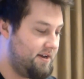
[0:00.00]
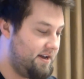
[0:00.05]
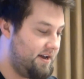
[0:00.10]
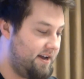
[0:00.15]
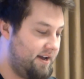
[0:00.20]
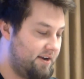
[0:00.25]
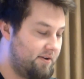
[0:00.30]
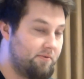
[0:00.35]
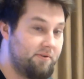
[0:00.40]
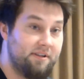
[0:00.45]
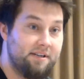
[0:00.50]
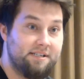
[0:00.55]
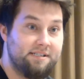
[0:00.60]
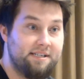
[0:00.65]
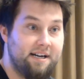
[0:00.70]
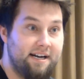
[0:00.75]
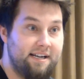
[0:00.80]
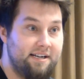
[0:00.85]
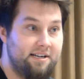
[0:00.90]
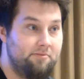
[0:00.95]
and I'm really
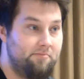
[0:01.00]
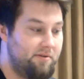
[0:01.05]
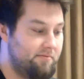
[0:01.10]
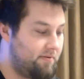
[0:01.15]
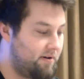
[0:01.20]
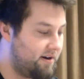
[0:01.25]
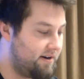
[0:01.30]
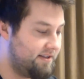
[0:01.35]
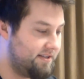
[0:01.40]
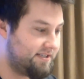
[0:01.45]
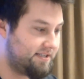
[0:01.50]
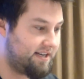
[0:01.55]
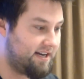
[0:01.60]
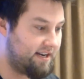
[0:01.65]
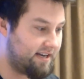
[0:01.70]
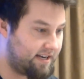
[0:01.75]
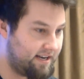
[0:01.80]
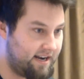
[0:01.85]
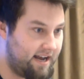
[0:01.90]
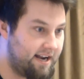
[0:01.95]
excited to be a part of this, kind
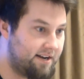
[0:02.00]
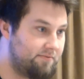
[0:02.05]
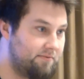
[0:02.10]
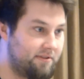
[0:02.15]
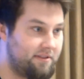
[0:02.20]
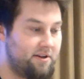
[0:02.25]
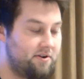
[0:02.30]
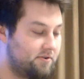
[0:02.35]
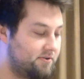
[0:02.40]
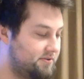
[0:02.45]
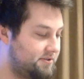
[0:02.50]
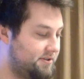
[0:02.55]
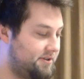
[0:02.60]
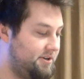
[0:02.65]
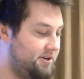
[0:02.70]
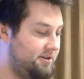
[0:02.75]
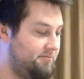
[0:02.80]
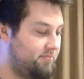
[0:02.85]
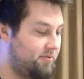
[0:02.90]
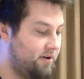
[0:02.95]
of connect with local
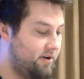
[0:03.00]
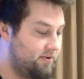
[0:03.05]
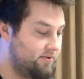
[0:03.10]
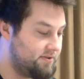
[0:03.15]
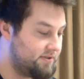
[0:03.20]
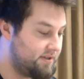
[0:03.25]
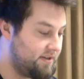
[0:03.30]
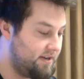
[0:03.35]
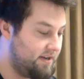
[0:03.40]
security pros.